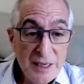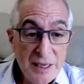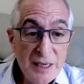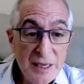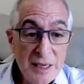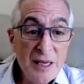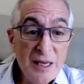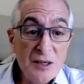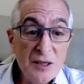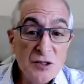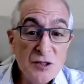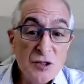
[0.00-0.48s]

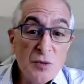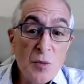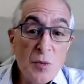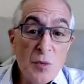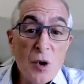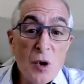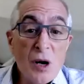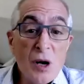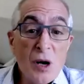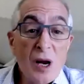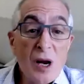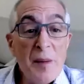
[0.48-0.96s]
into
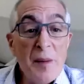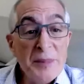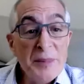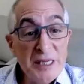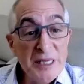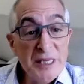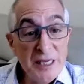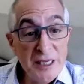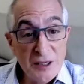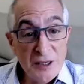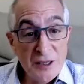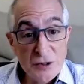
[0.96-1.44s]
more
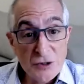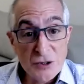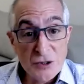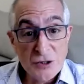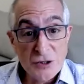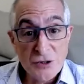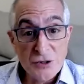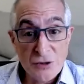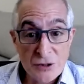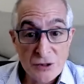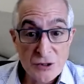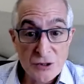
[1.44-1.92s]
commonly
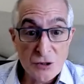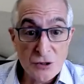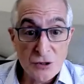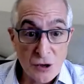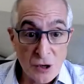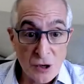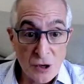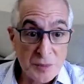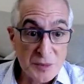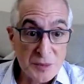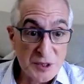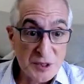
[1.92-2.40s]
understood
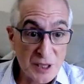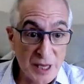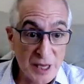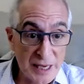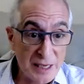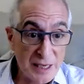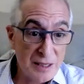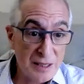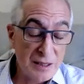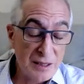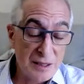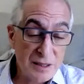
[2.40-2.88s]
terms
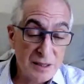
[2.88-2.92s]
like